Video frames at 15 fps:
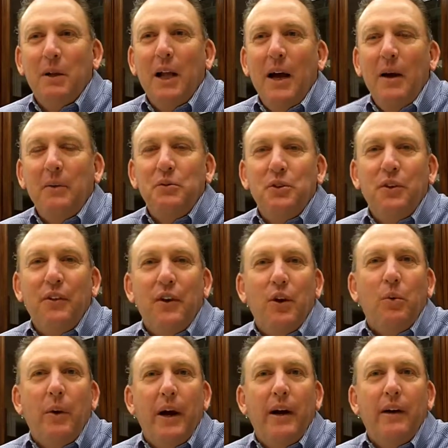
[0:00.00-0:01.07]
but I, am sure they're
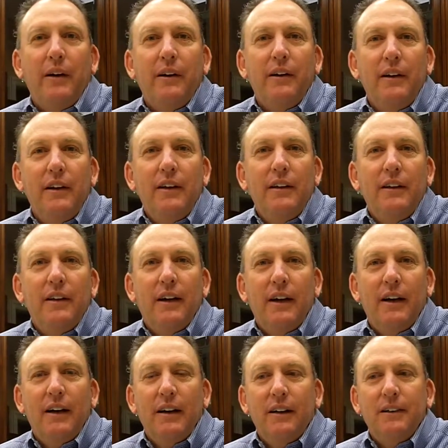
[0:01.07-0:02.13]
aware.
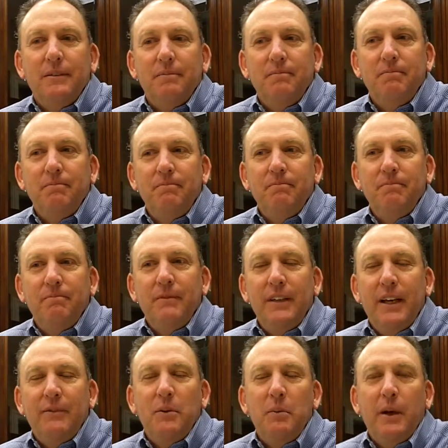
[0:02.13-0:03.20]
Uh,
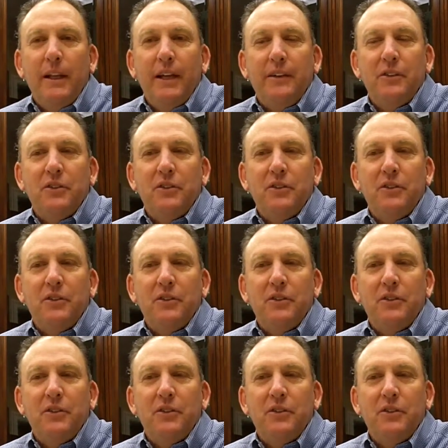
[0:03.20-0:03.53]
everybody